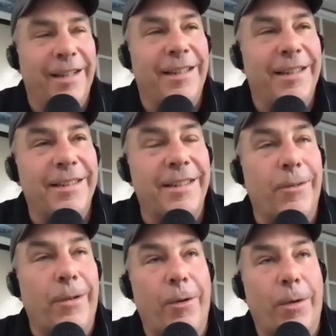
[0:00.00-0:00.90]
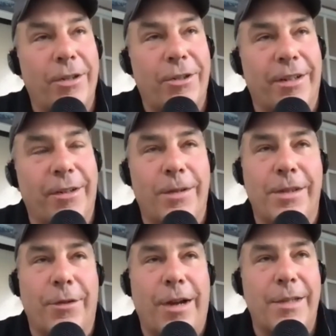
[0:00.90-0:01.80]
It's a great question. No
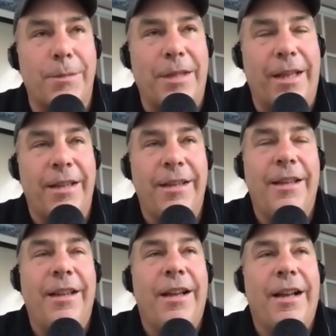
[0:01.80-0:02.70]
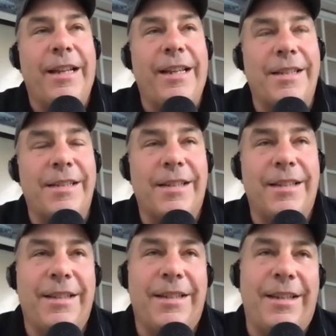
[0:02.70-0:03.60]
one's ever asked me that. I guess
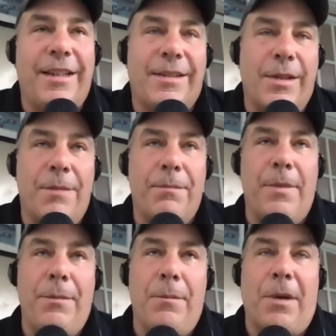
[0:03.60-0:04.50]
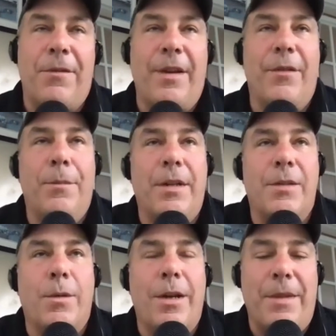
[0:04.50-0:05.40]
it's not maybe my favorite, but it's
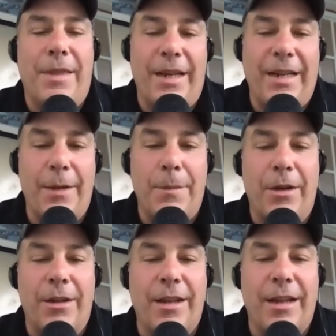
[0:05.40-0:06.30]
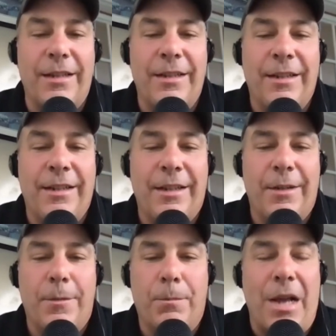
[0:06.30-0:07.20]
the one I've been thinking about a lot,
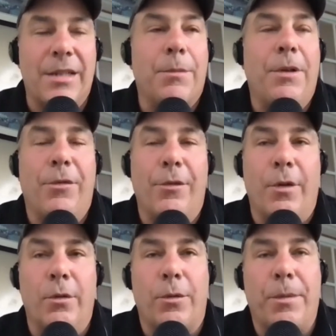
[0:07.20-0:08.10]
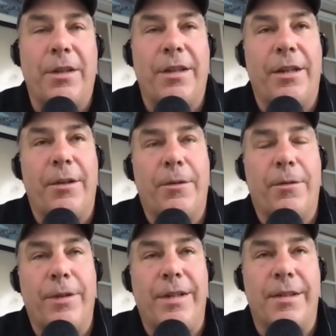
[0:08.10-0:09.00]
possibly for vulnerability
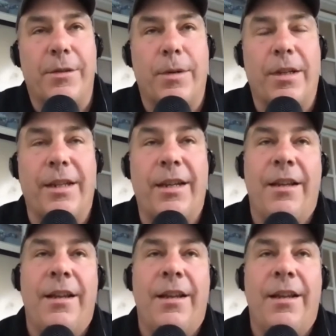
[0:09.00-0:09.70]
reasons, really.